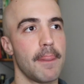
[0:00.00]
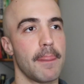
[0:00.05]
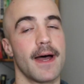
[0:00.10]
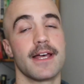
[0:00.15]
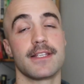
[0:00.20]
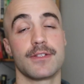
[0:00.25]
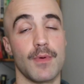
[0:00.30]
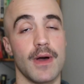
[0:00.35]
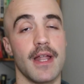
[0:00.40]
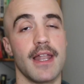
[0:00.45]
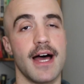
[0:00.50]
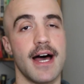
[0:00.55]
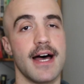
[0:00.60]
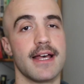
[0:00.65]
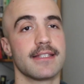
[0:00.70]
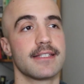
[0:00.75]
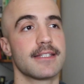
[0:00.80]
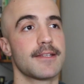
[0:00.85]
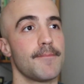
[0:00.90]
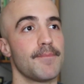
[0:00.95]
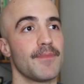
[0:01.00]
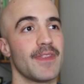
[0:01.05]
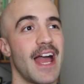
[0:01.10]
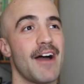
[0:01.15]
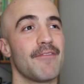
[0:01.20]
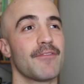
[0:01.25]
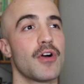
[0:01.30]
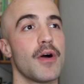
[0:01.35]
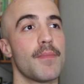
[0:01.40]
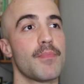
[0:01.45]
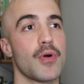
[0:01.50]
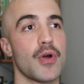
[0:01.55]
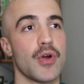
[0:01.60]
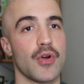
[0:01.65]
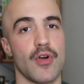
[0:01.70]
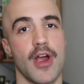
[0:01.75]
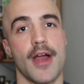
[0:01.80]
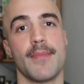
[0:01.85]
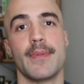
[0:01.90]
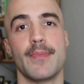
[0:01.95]
as well as you haven't got
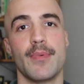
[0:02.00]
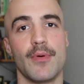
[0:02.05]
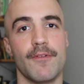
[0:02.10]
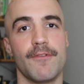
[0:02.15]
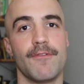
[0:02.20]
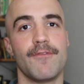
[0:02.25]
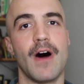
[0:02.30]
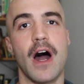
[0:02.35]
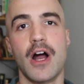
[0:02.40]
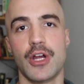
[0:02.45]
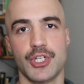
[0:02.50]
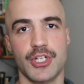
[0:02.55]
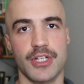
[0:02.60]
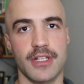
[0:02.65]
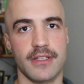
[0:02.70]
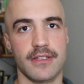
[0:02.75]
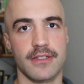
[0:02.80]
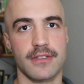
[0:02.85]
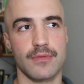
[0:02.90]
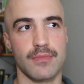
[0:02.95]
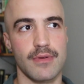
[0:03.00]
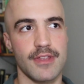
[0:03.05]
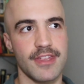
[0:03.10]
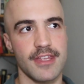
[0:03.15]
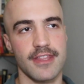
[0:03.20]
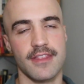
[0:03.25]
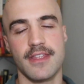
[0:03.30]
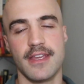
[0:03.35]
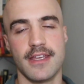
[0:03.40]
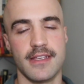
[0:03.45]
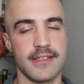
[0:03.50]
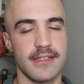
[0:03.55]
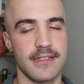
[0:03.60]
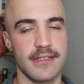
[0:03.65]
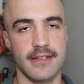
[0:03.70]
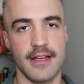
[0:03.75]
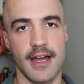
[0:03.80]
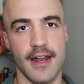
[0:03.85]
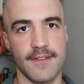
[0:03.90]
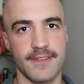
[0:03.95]
programmable functions within
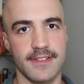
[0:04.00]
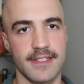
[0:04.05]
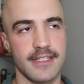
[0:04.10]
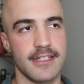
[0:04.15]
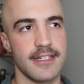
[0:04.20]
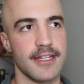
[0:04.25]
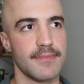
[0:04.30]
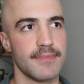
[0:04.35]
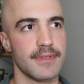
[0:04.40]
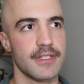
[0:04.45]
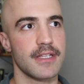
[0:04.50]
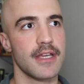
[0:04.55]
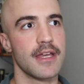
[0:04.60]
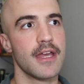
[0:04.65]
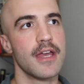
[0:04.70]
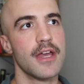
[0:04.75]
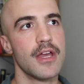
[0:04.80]
these kind of systems.